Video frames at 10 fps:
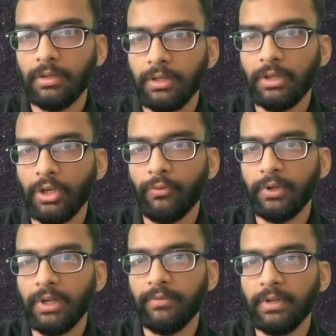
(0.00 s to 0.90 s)
Now we
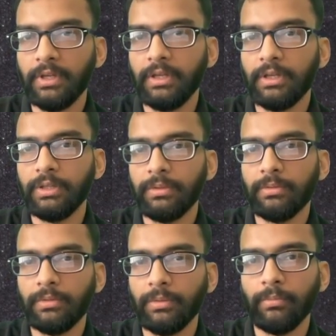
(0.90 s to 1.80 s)
have a
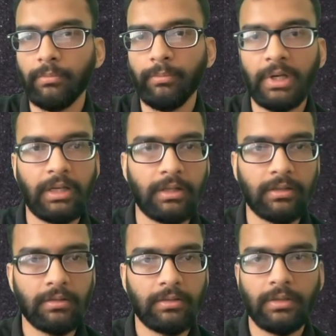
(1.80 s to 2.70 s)
builder.
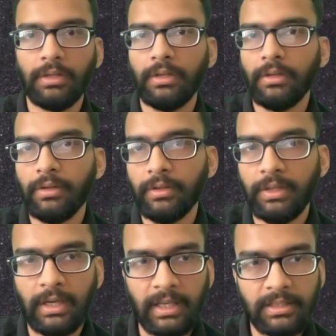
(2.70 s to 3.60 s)
The
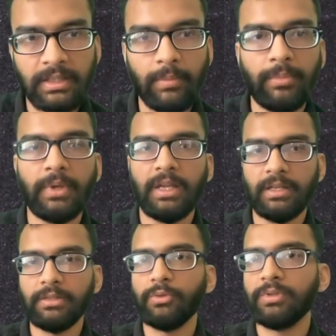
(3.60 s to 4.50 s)
next step
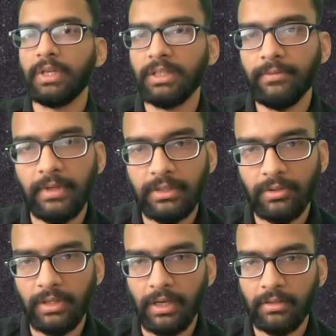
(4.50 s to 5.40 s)
is to set the fields
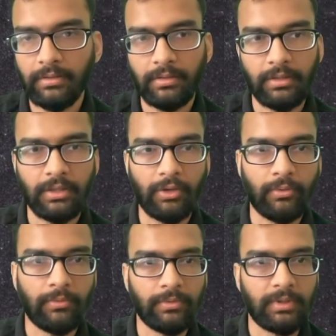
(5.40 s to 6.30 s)
on that.
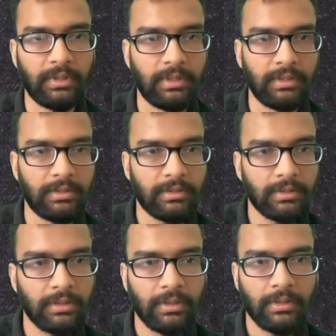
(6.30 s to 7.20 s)
Now these
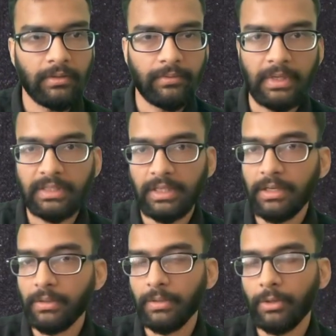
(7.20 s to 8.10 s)
fields are
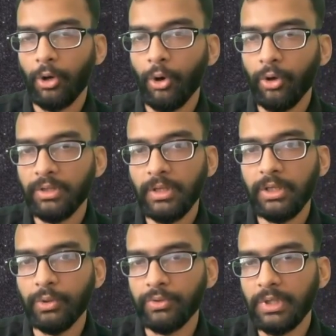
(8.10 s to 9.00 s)
on the
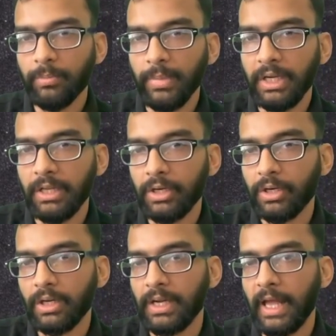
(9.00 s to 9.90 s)
user builder
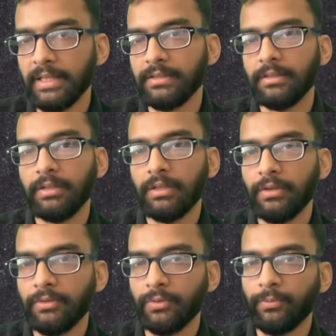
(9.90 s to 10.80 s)
class.
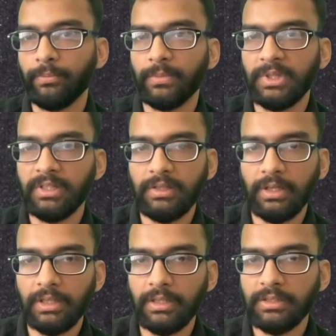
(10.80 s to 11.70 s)
So this
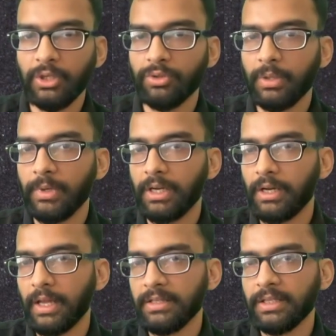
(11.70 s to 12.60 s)
returns a user builder
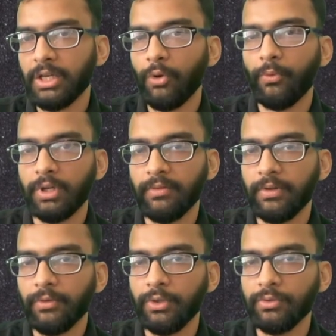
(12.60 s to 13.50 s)
class, and now whatever we
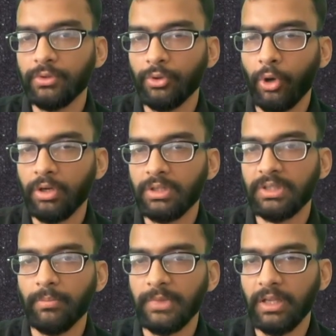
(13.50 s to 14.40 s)
use dot
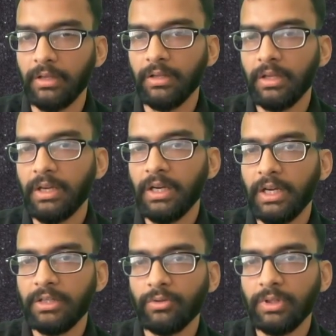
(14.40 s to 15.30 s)
something,
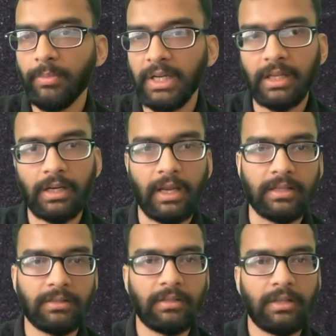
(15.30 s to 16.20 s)
it's on the builder
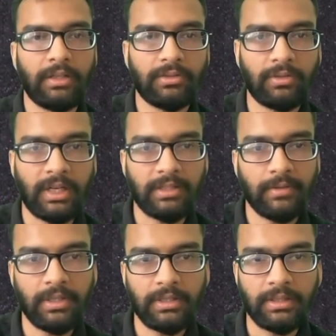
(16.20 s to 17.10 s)
class. So that's
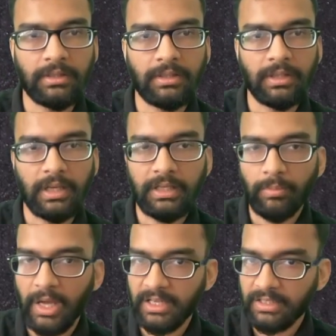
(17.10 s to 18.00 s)
why it
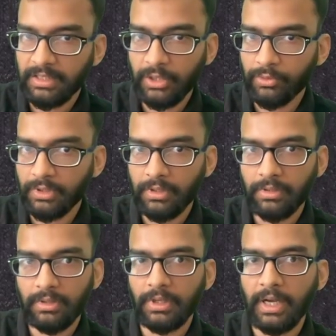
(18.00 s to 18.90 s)
manages a user
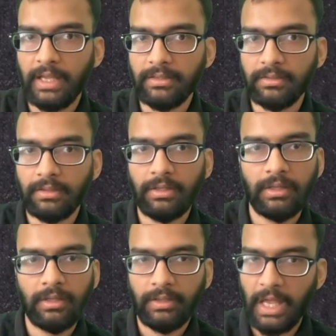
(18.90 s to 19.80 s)
class
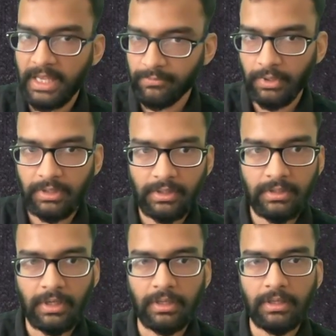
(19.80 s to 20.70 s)
as we
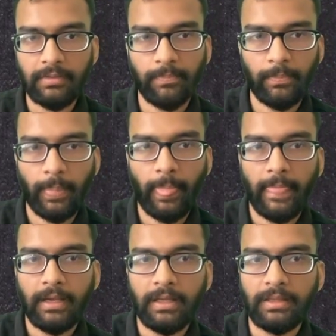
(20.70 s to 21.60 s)
discussed earlier.
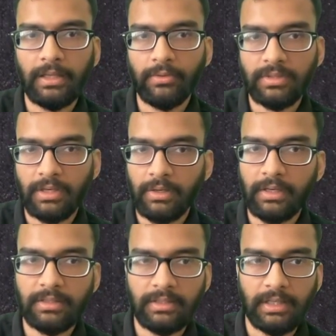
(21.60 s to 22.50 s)
In the constructor
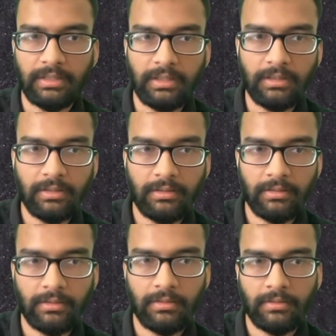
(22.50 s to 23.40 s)
it sets it
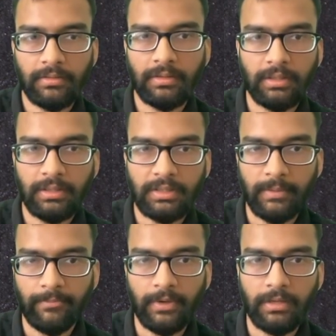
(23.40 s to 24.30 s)

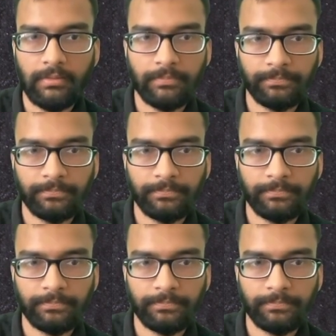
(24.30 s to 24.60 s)
step 1,